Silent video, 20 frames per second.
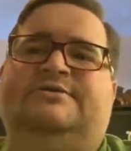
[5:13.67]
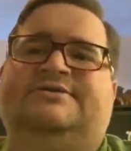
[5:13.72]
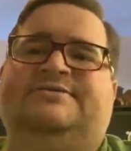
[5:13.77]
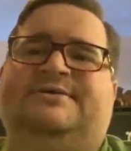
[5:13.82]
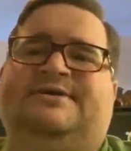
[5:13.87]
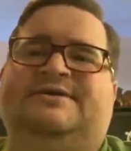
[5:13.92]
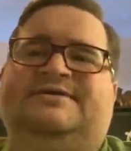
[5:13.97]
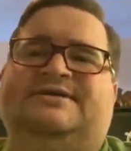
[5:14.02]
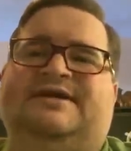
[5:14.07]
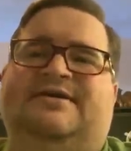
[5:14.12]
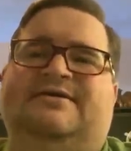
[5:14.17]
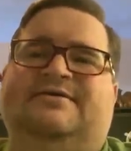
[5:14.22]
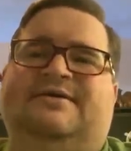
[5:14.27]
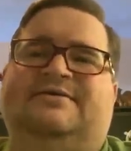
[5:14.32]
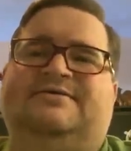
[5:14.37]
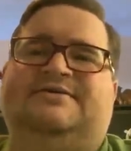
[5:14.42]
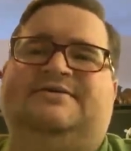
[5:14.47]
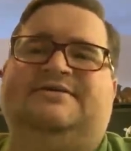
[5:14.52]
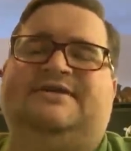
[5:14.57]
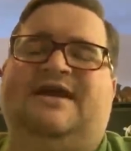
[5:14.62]
because I
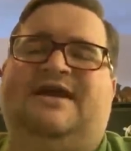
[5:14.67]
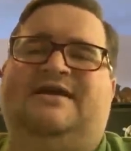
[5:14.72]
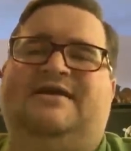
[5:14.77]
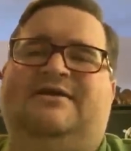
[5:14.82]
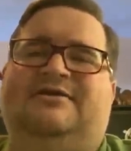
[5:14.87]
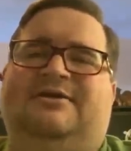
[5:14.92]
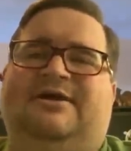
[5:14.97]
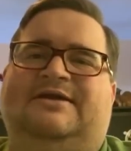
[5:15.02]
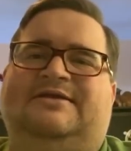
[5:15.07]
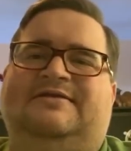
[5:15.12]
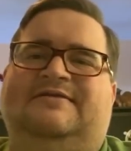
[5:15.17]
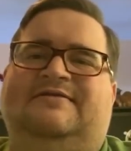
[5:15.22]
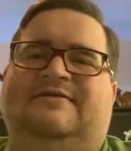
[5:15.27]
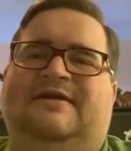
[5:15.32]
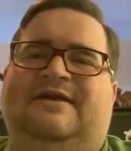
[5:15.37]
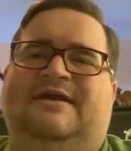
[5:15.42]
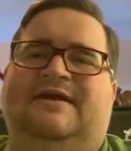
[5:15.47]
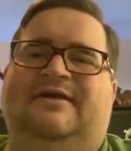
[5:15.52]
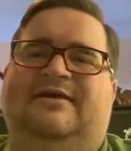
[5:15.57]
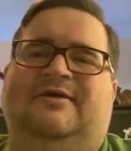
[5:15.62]
was staying near like
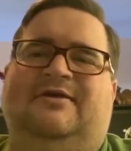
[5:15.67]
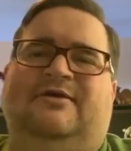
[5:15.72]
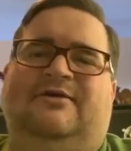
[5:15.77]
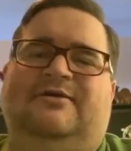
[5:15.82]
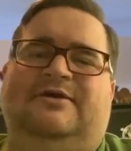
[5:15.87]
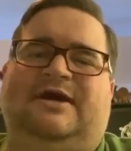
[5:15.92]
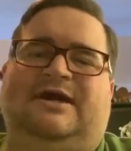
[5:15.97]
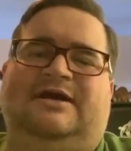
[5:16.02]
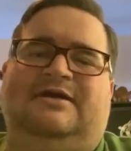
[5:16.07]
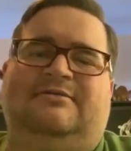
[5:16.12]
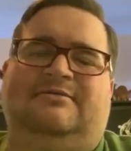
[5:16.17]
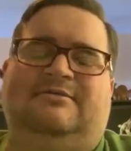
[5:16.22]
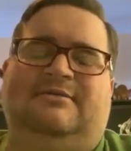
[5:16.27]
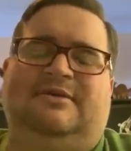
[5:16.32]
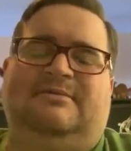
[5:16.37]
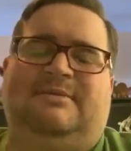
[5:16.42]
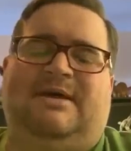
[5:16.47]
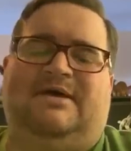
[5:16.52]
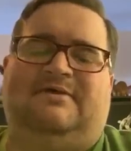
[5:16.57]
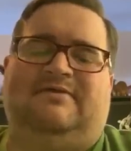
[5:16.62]
the hill, kind
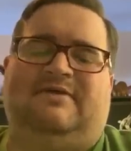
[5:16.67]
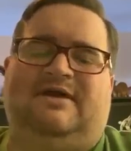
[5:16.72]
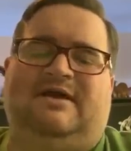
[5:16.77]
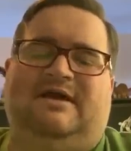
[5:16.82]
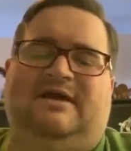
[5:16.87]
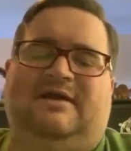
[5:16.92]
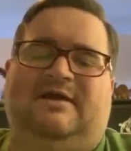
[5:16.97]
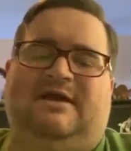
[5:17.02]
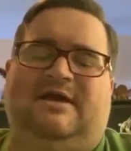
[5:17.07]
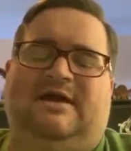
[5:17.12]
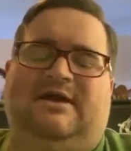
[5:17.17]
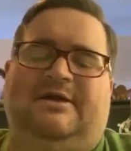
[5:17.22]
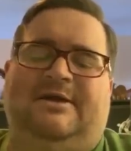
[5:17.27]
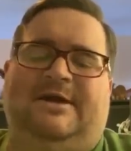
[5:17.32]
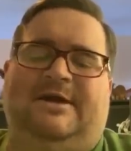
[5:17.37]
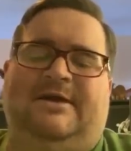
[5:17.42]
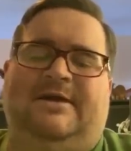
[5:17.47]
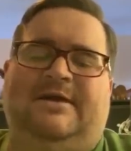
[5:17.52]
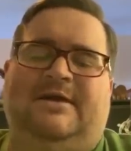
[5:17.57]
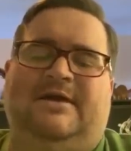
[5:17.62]
of mountainy, hilly
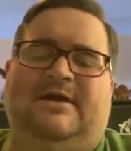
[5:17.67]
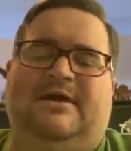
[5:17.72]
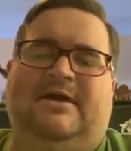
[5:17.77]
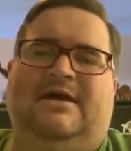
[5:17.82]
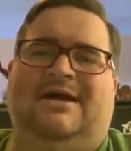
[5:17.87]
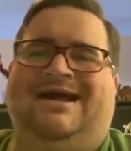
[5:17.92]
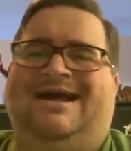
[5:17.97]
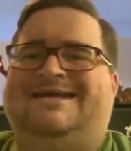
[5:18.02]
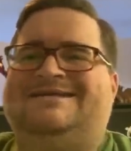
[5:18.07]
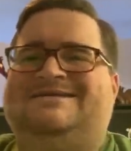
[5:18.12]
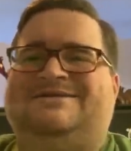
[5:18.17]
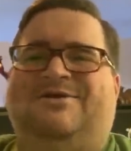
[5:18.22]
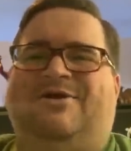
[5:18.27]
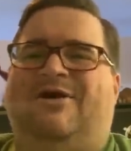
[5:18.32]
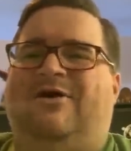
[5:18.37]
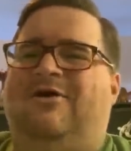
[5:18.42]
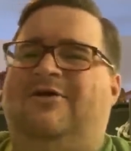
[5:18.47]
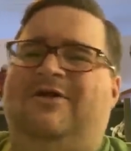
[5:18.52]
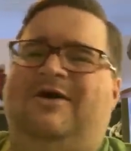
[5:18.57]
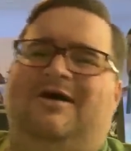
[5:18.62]
area. And so
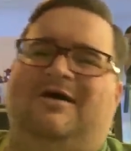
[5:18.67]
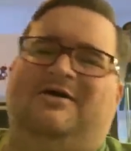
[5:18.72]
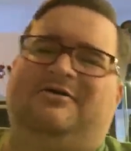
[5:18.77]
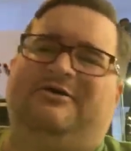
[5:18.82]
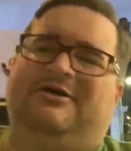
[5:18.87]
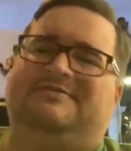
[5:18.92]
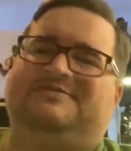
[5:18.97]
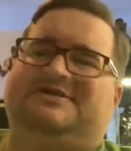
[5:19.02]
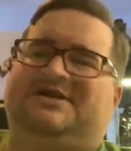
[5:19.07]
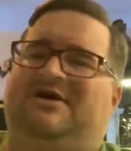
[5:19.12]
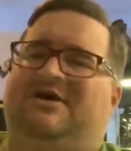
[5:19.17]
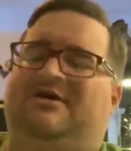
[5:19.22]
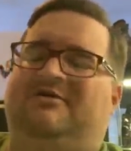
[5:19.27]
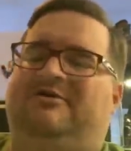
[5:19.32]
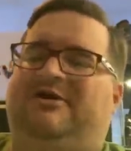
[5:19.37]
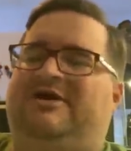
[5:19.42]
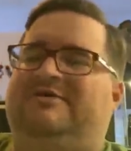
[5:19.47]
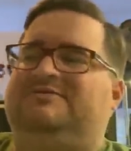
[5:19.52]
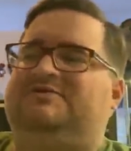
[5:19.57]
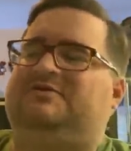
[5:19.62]
all the
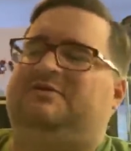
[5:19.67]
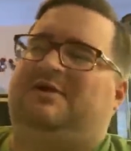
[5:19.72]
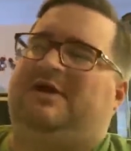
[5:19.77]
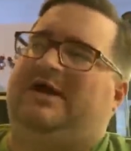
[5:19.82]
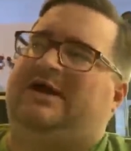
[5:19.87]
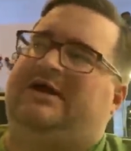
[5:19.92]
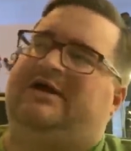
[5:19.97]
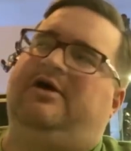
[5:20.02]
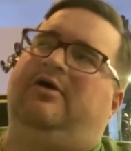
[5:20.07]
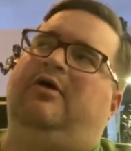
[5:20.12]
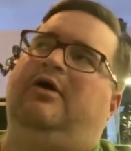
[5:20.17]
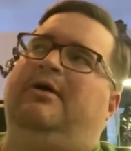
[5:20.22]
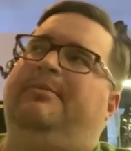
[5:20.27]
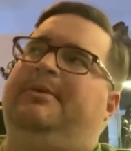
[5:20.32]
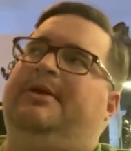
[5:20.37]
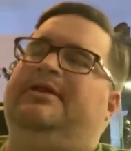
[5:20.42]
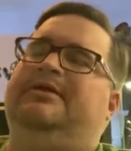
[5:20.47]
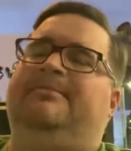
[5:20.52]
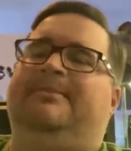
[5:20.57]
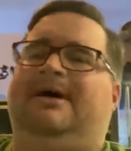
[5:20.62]
on-ramps were like, go up
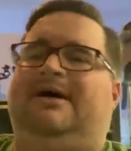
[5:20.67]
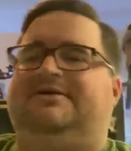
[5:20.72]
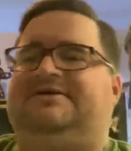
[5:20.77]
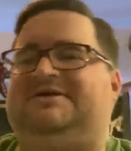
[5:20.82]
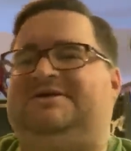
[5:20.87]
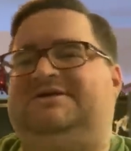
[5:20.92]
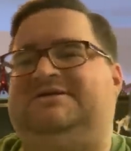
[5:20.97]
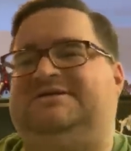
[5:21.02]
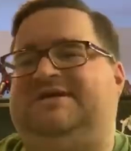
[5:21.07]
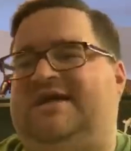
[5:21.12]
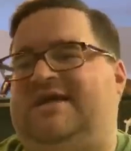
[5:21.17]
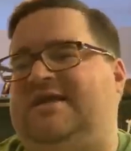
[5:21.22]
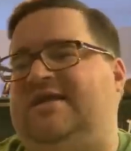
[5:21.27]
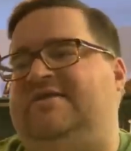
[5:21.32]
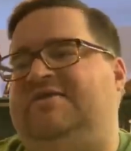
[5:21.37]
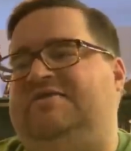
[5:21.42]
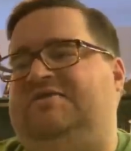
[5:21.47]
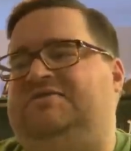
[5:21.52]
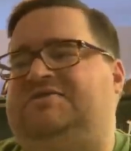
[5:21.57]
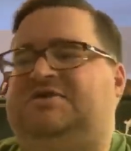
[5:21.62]
on the mountain and take a
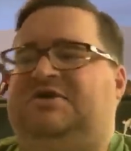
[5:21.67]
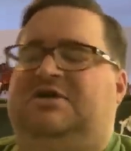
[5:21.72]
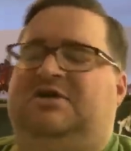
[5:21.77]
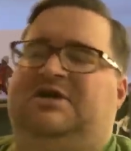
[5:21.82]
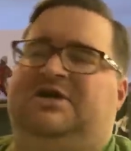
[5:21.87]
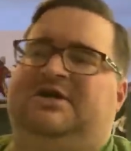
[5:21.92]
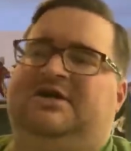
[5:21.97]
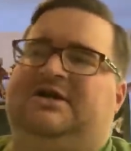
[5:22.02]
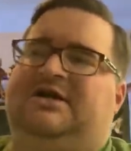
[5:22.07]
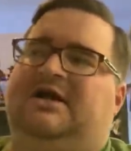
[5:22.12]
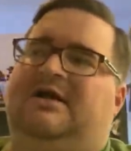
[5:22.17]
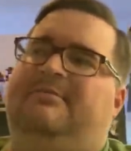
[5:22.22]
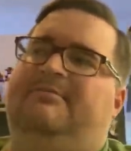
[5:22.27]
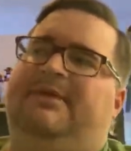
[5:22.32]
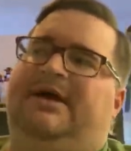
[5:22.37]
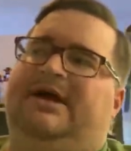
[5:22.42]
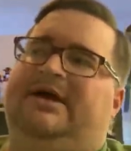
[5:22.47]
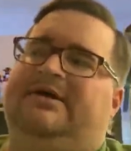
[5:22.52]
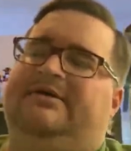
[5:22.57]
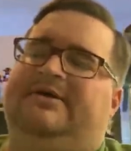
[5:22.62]
U-turn and then come
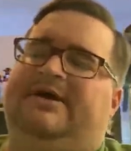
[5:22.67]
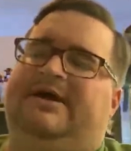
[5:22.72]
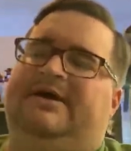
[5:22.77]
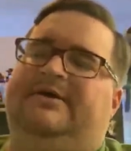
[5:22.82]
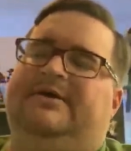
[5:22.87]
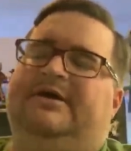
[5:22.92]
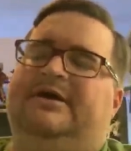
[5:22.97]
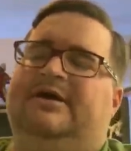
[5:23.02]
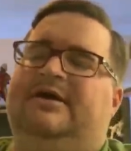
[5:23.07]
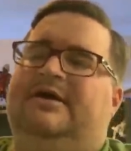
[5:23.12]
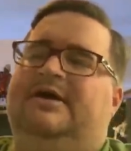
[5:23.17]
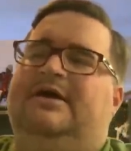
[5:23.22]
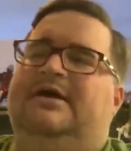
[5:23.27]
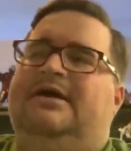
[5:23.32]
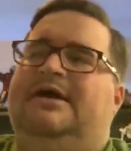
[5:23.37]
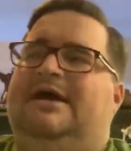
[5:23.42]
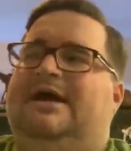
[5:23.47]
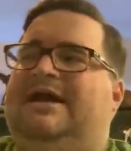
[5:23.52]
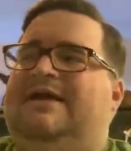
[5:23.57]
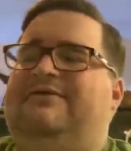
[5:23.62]
back around.
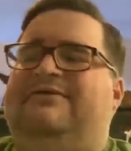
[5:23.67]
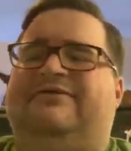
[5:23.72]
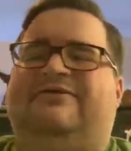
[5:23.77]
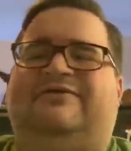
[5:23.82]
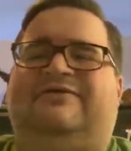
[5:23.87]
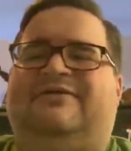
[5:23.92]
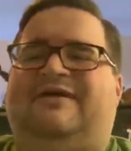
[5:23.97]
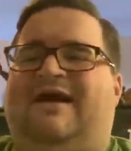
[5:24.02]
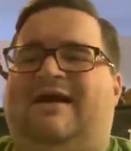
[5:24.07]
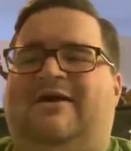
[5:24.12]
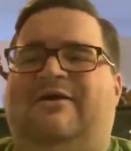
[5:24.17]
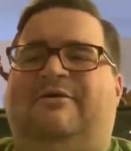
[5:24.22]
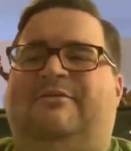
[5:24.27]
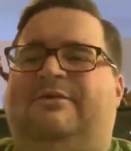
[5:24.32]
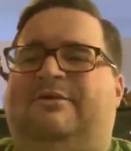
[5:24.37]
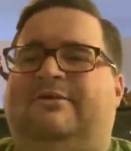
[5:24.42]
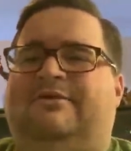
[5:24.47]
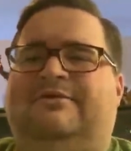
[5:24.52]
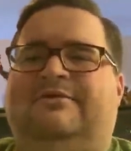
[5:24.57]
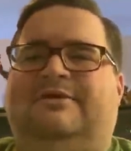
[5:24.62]
And it was
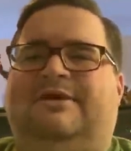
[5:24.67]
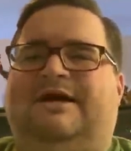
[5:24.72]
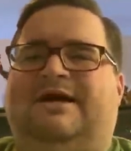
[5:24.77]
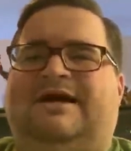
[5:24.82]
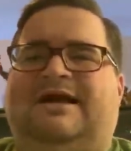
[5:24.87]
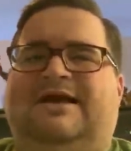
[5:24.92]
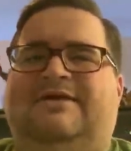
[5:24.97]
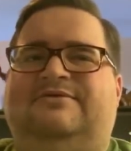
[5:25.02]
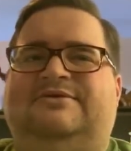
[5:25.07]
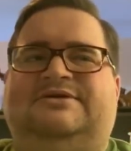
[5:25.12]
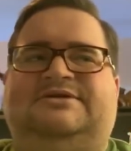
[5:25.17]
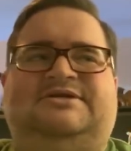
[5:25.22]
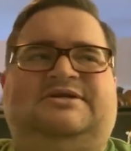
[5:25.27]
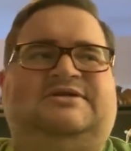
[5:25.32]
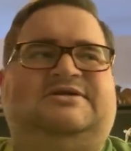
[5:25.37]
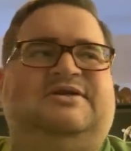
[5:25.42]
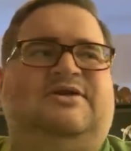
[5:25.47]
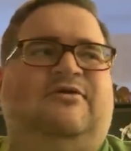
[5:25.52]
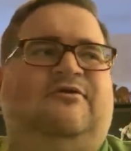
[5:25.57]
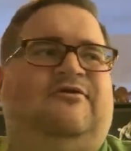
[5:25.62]
terrible. Like, it was
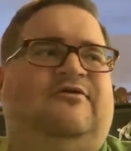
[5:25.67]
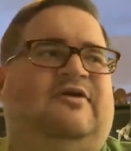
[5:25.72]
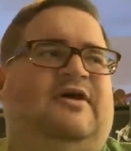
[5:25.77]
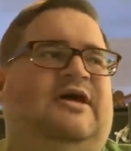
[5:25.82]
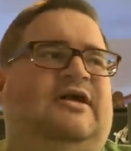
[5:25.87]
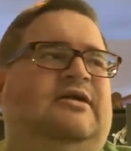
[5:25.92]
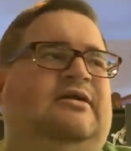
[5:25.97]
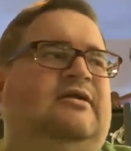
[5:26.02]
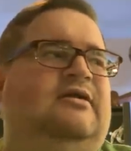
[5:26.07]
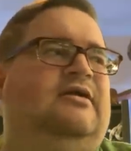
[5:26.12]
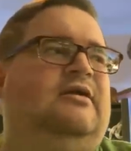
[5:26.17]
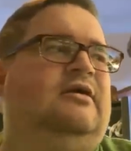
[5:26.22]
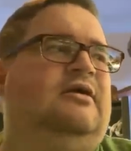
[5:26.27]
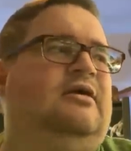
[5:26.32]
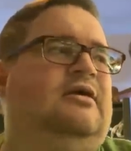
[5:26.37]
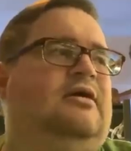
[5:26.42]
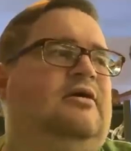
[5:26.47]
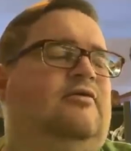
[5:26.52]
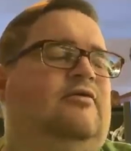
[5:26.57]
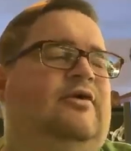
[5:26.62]
just no fun
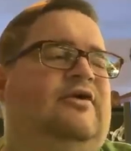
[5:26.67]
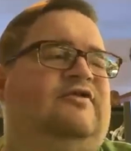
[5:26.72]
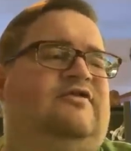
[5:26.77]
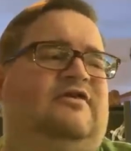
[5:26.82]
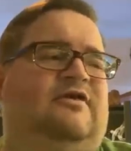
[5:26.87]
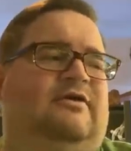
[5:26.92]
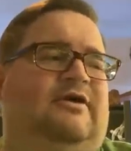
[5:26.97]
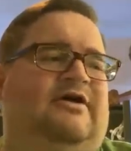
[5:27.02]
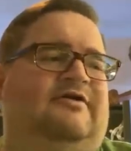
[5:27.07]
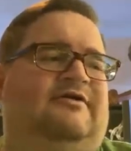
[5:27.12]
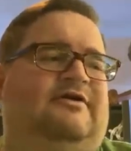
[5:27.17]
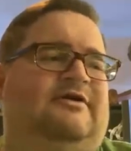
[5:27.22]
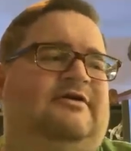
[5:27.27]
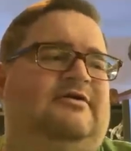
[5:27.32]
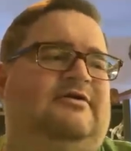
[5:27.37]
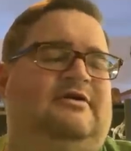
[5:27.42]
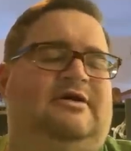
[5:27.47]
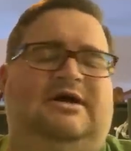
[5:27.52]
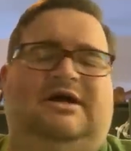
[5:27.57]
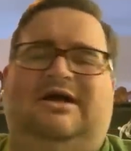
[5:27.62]

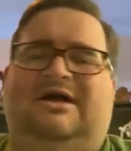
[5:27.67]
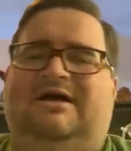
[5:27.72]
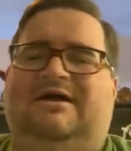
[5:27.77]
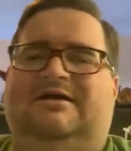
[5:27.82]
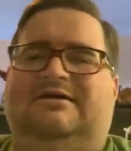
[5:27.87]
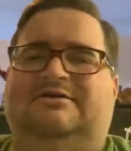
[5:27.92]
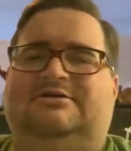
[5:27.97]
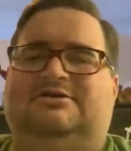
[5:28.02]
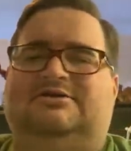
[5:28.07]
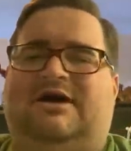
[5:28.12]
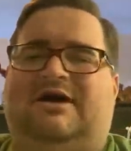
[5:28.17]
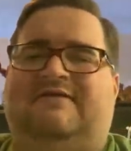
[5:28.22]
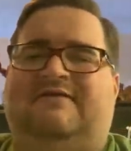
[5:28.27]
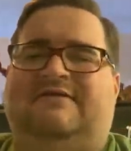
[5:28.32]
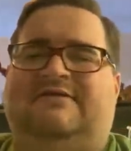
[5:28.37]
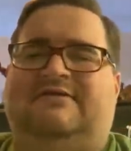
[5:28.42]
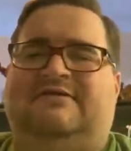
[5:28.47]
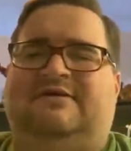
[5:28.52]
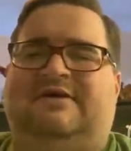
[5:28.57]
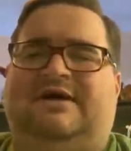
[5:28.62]
whatsoever
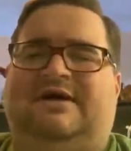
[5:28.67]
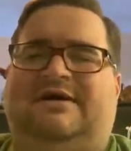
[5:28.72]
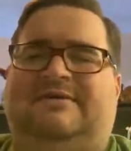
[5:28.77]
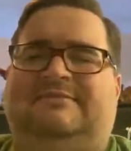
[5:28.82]
driving through